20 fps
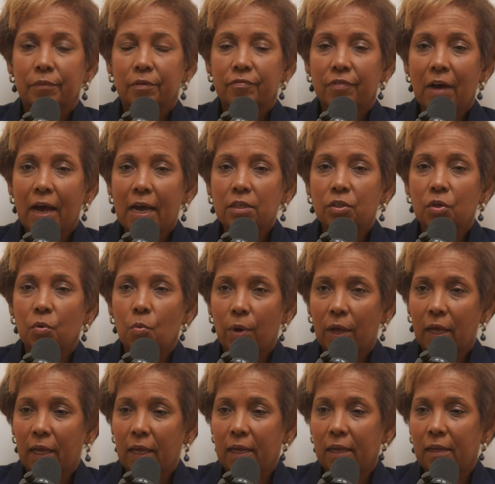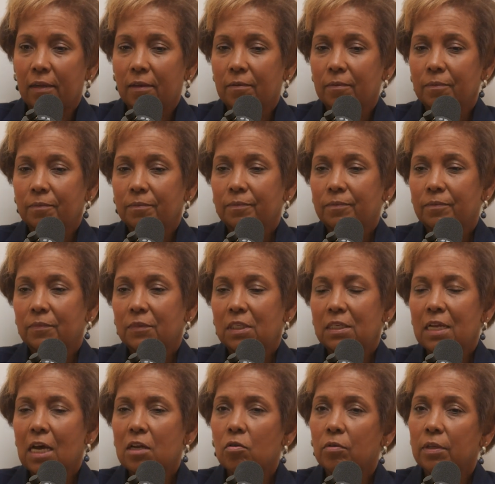find a way
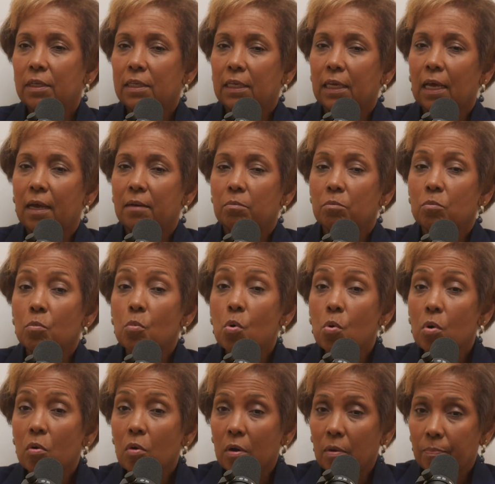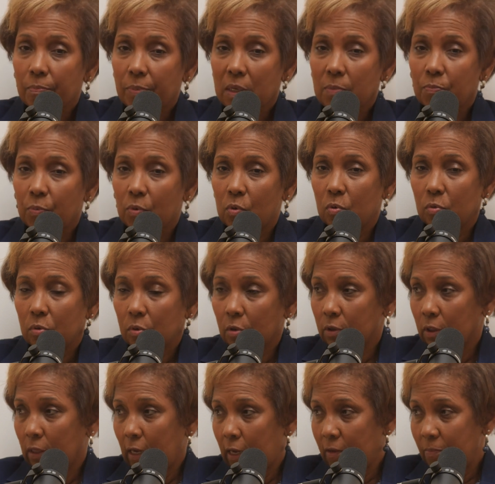to not only get more people who
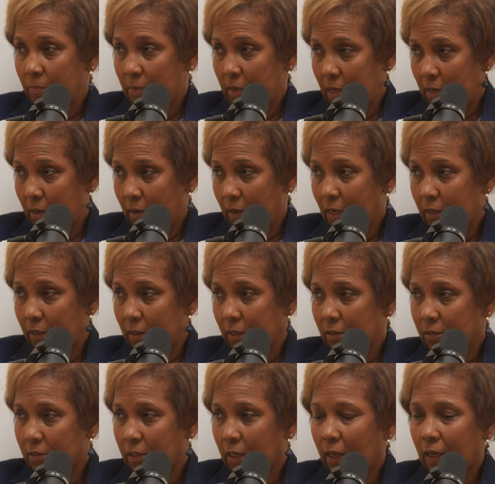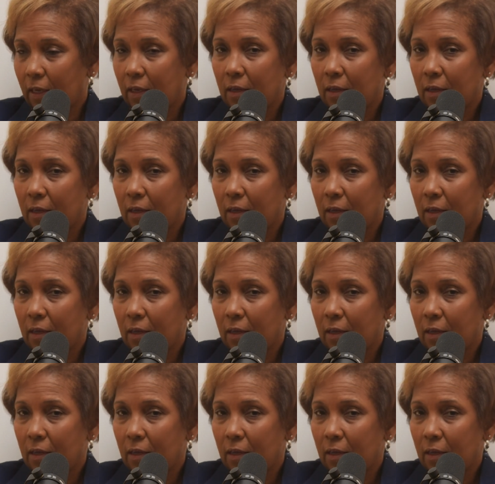looked like me at NSA,